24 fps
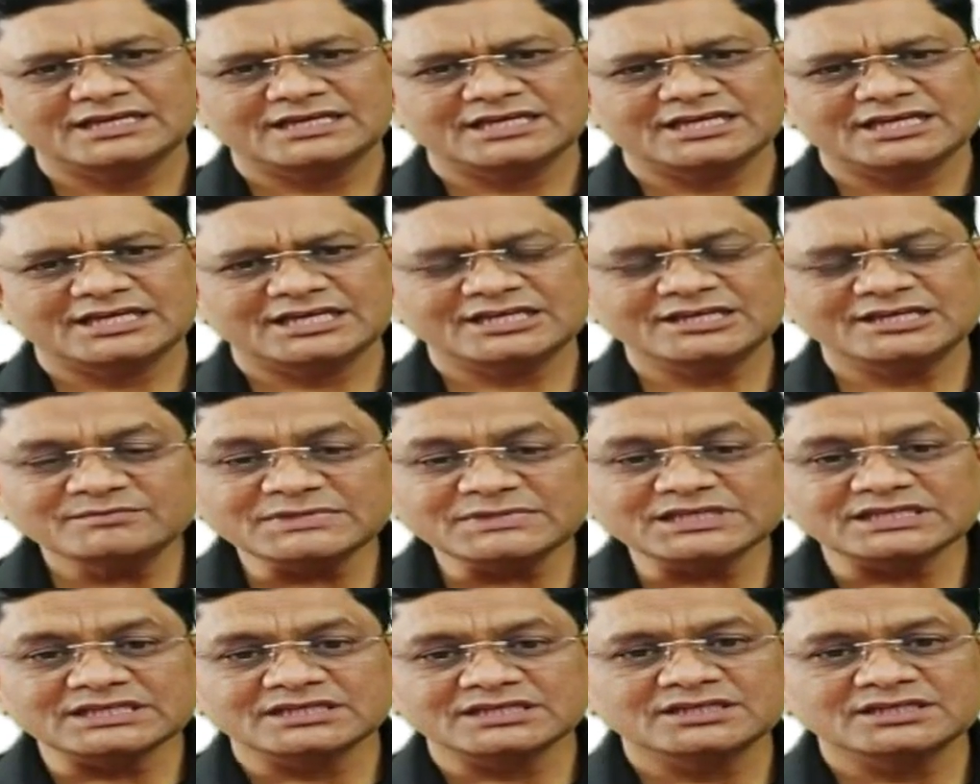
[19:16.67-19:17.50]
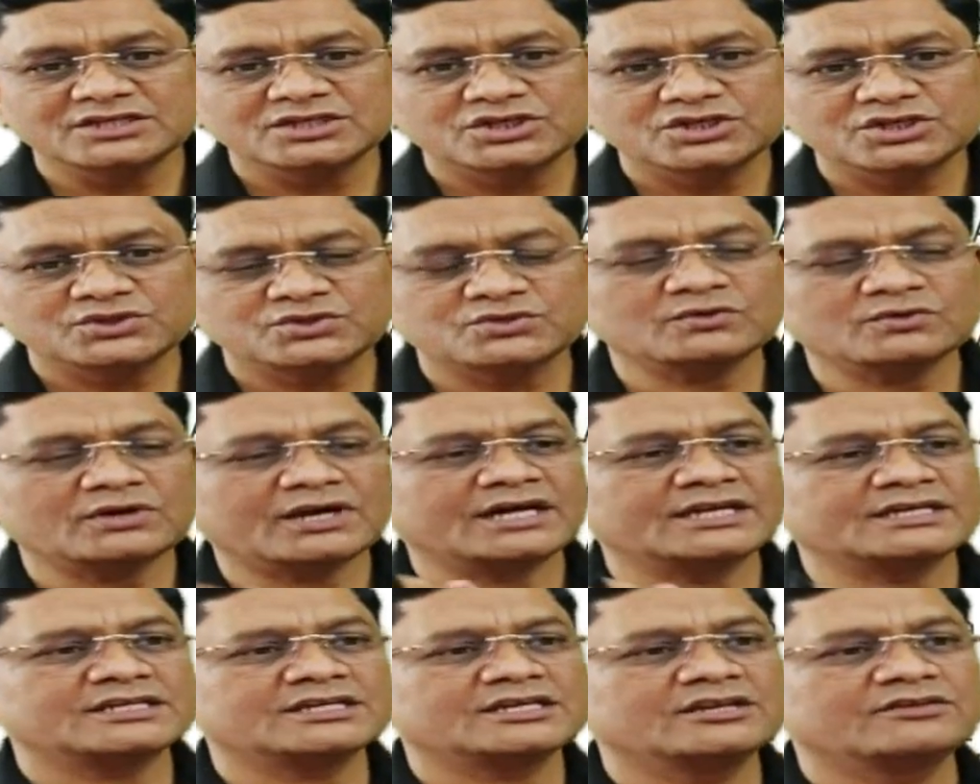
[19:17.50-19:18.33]
enemy to
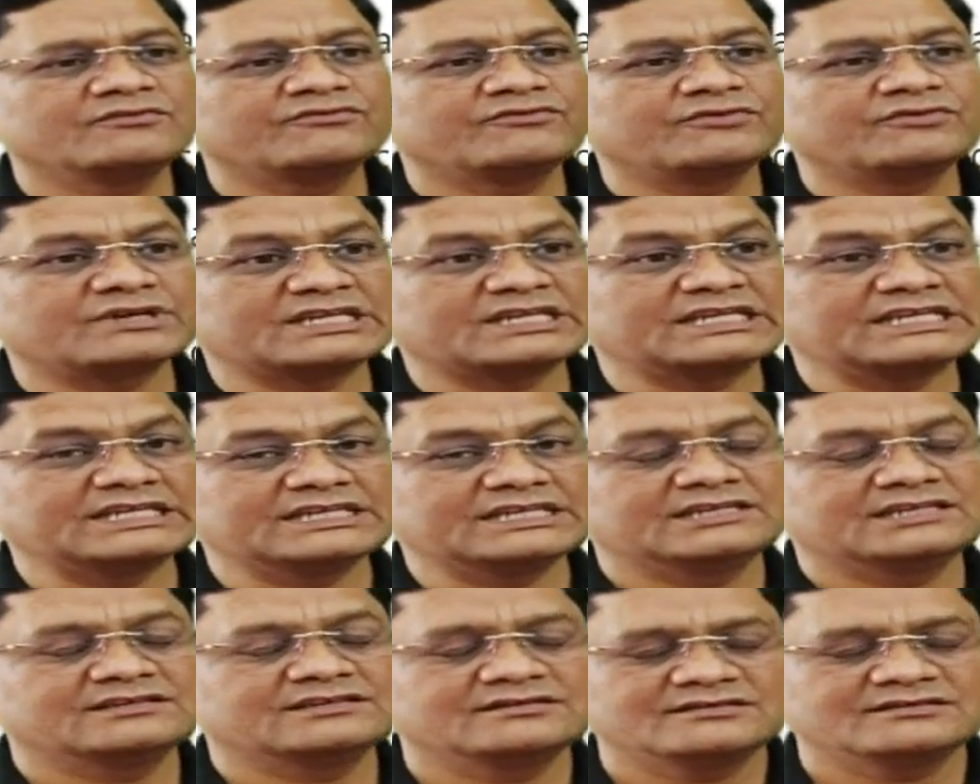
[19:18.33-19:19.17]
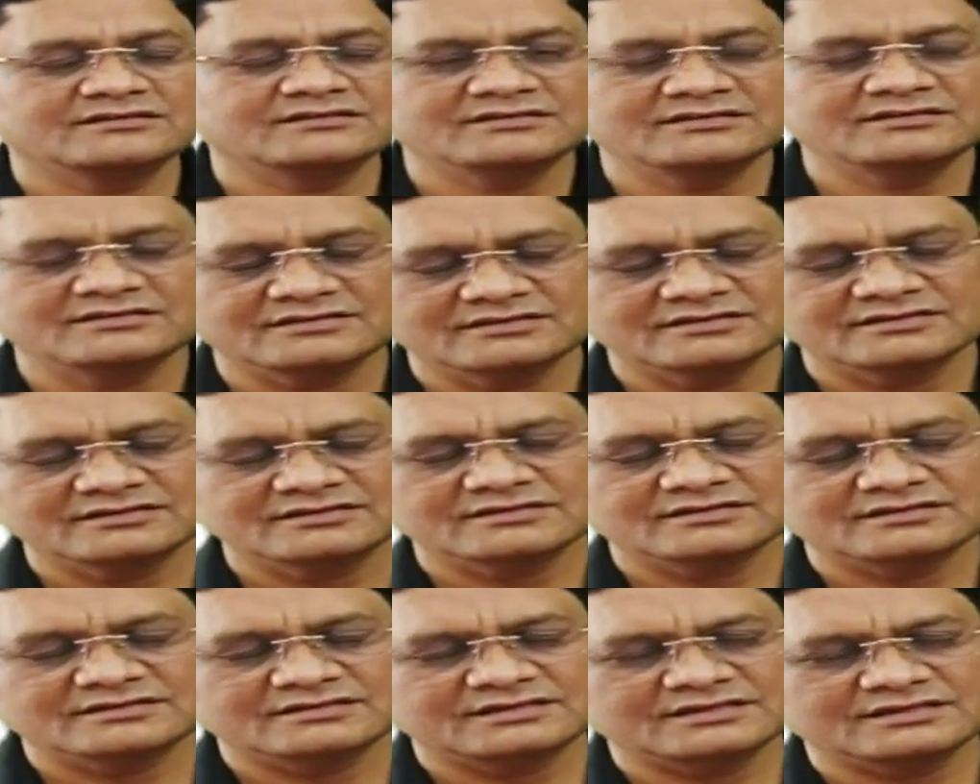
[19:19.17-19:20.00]
Article 14,
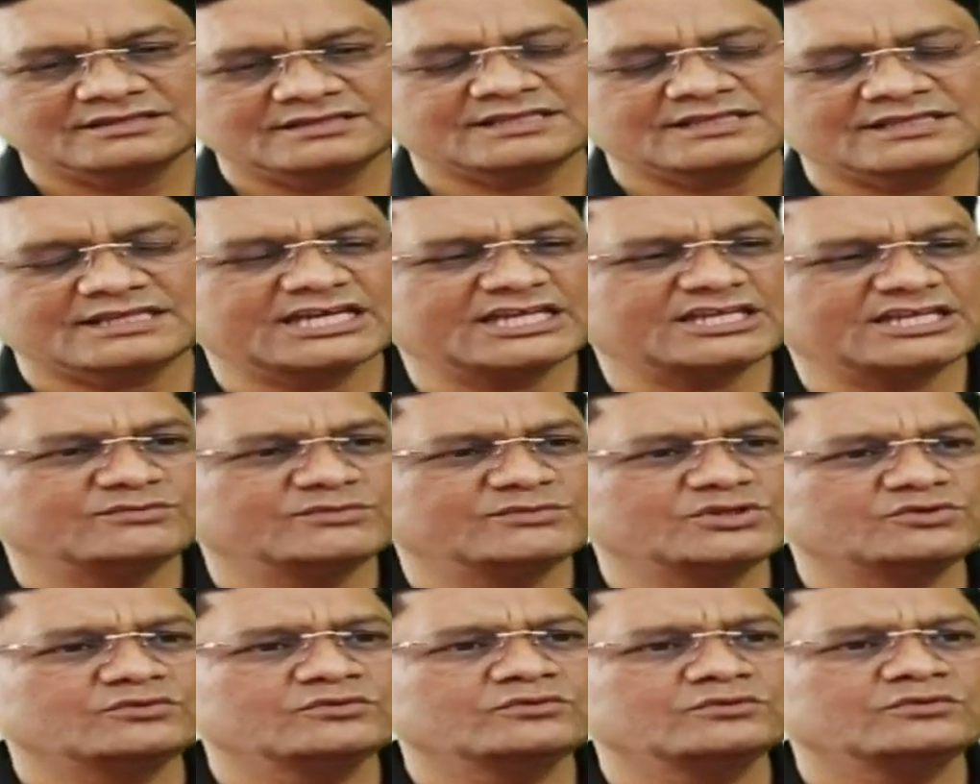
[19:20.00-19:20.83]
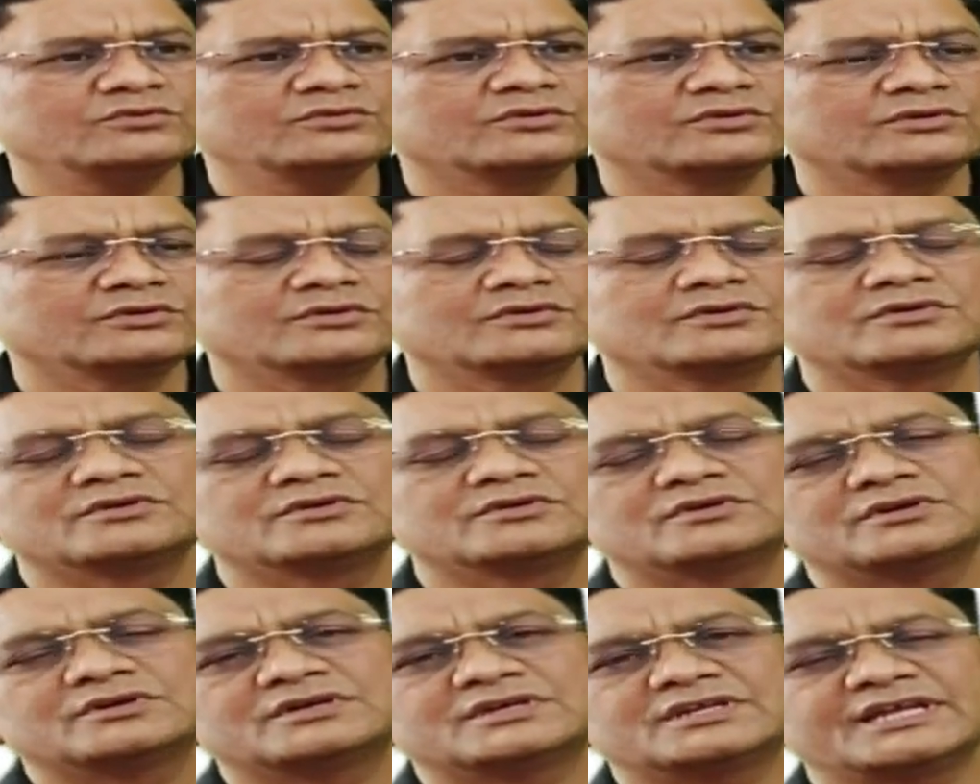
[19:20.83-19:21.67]
is enemy to
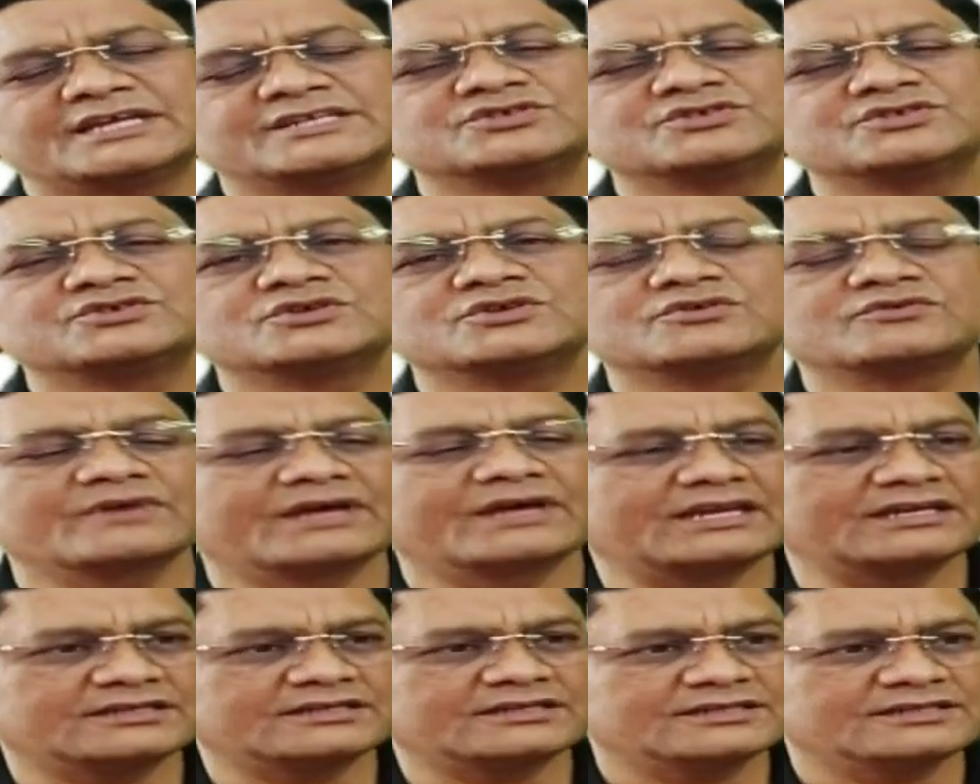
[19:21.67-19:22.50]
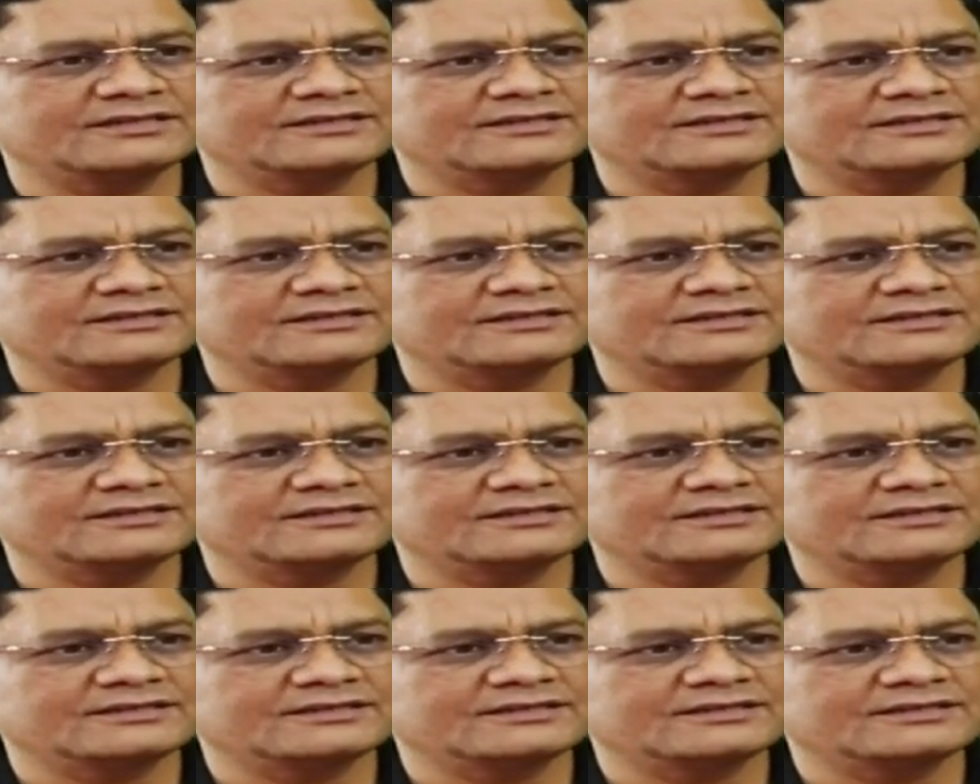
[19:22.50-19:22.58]
right to equality.